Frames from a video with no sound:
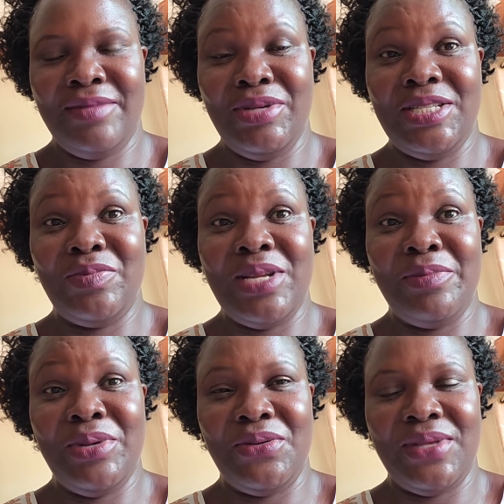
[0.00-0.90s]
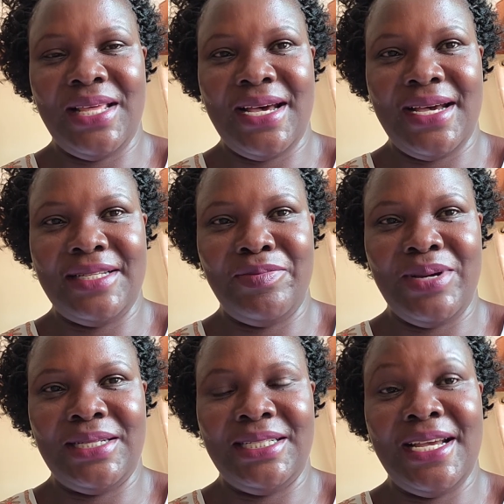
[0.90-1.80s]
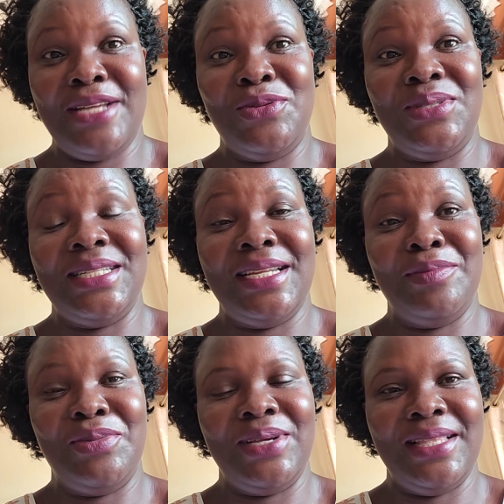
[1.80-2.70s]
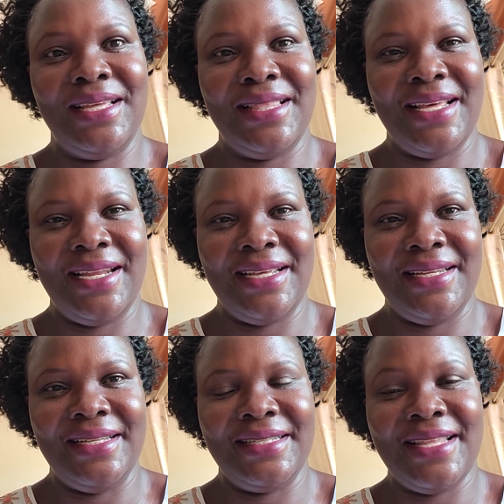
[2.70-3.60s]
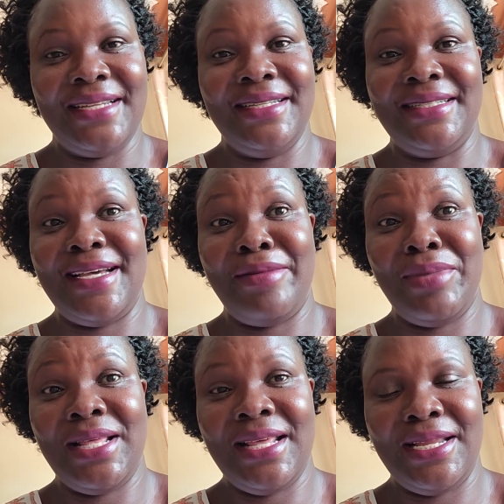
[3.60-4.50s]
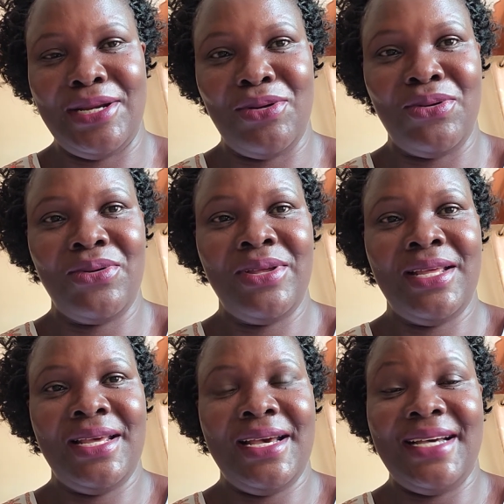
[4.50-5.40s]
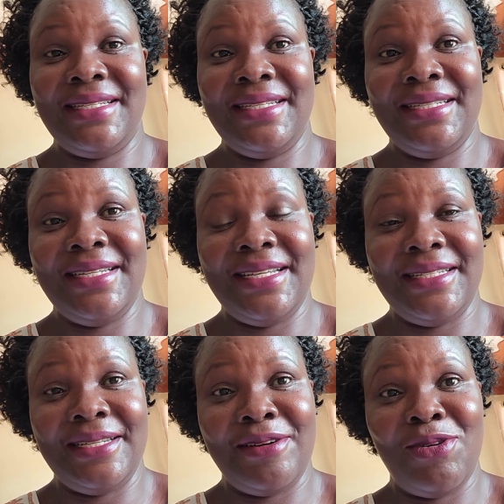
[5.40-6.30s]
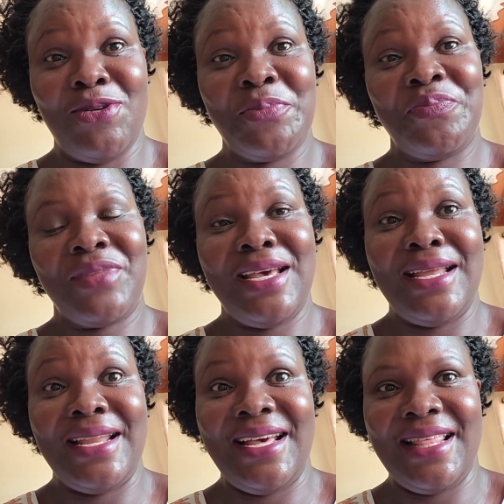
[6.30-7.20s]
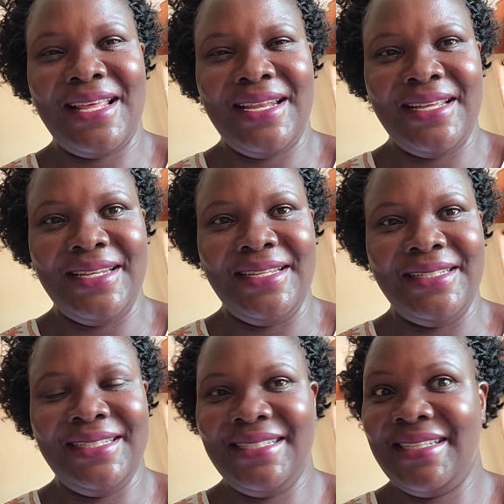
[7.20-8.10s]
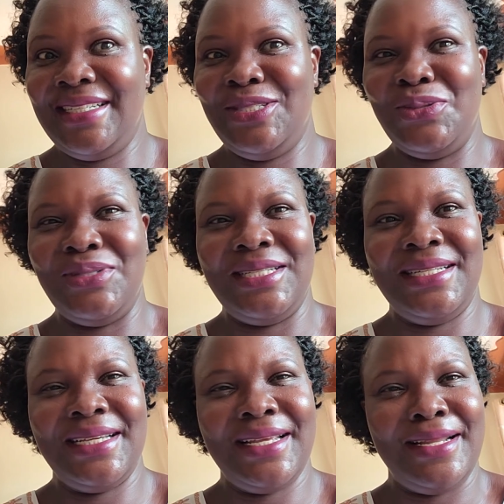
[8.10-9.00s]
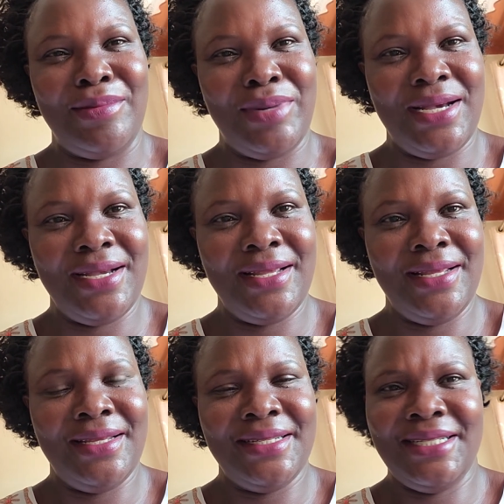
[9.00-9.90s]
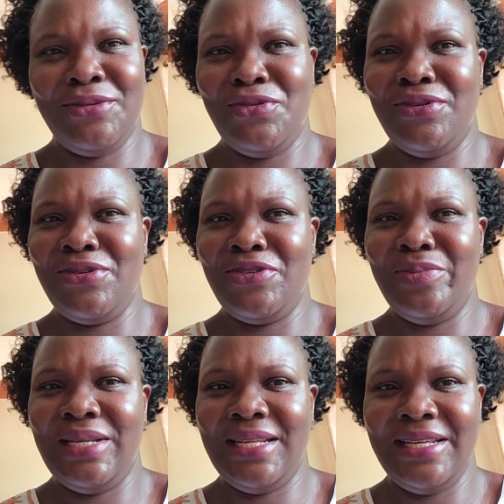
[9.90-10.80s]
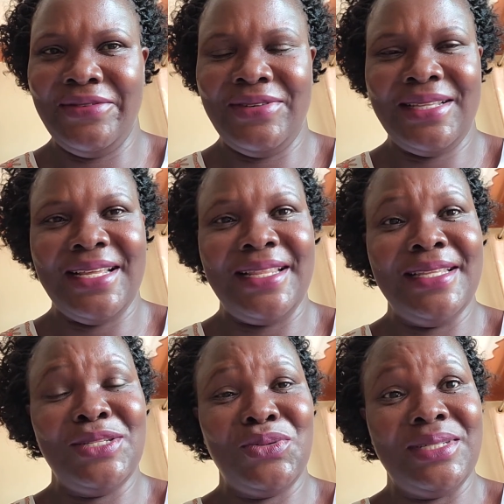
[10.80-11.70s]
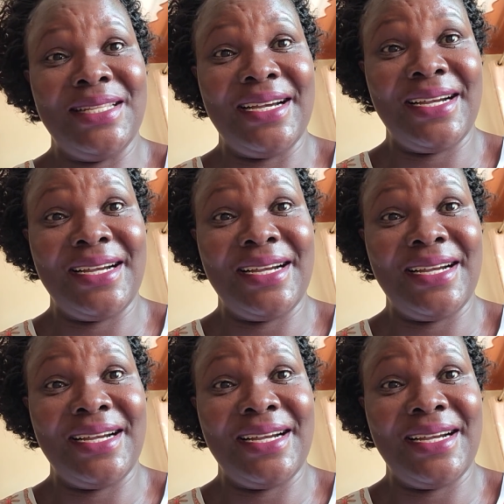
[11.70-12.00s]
be sleeping with her husband. She had to sleep with the ladies, that is, her mother in law, her sisters in law, and other ladies. She said she was taken aback. She could not believe that this was the